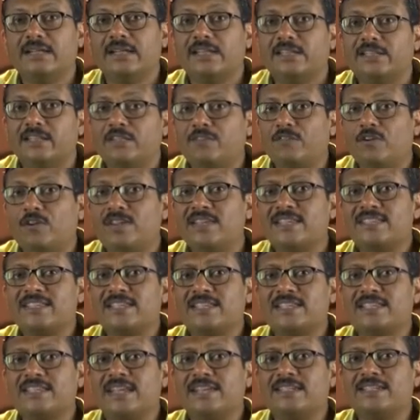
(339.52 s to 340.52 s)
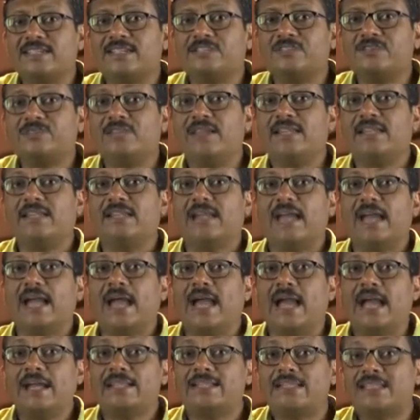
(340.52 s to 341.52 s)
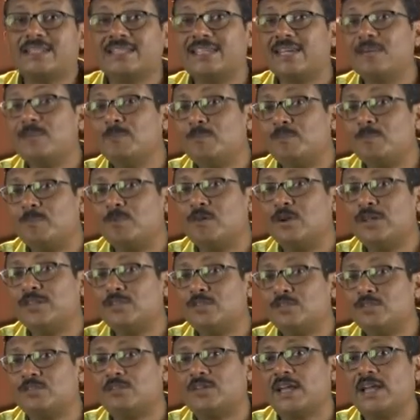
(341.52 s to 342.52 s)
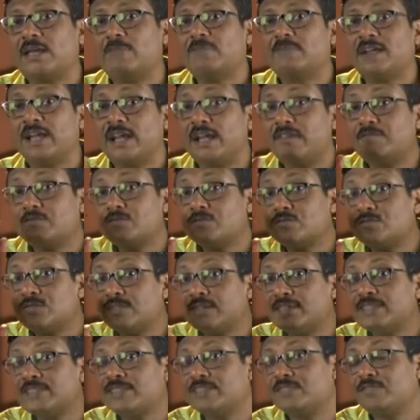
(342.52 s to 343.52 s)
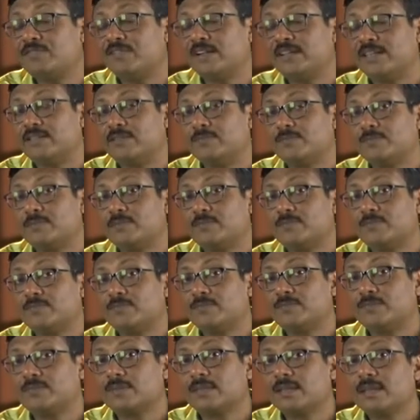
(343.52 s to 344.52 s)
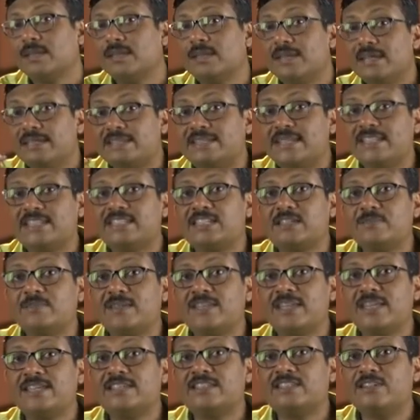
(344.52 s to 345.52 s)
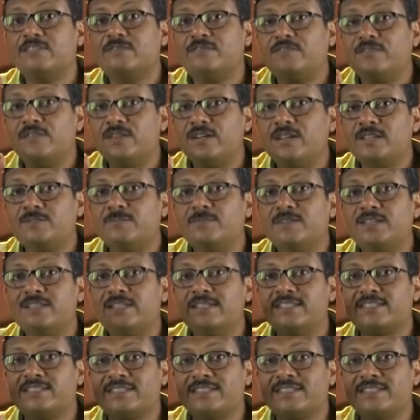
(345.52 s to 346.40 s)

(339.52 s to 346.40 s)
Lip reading: The forensic scientist will, at some point of time, have to testify. Testimony is the verbal